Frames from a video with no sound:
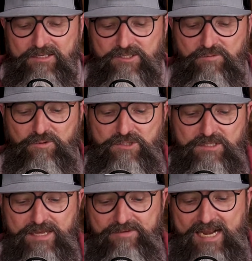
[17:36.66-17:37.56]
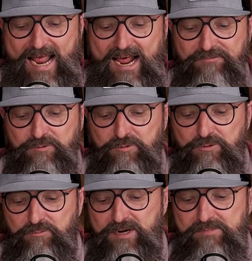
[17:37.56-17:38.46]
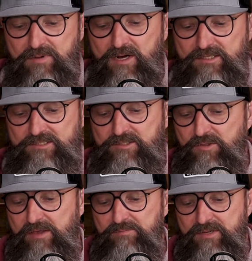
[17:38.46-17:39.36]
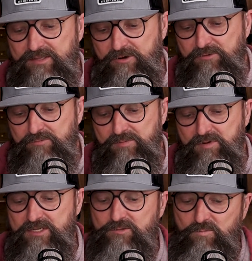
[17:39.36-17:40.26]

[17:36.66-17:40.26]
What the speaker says: So verse 11, after 3 months, so they've been there 3 months.